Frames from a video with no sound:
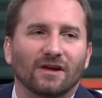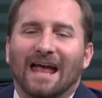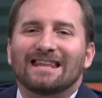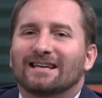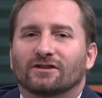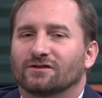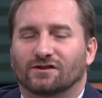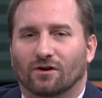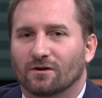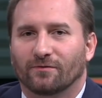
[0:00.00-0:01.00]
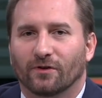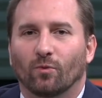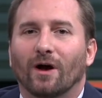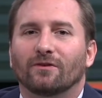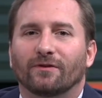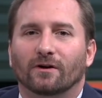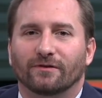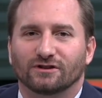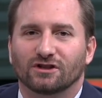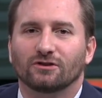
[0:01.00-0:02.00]
any concern for the welfare of
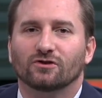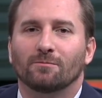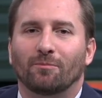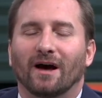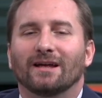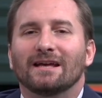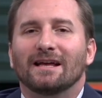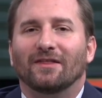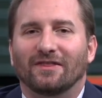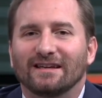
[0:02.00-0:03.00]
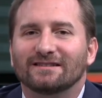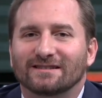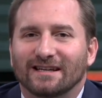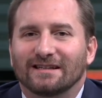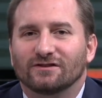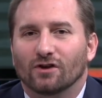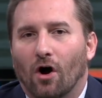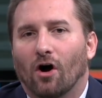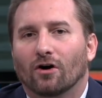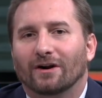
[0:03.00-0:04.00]
the children, but these kids
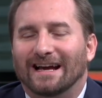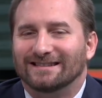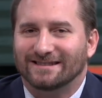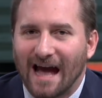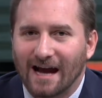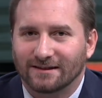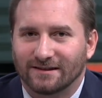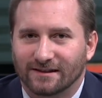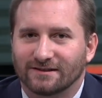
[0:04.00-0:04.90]
are a tactic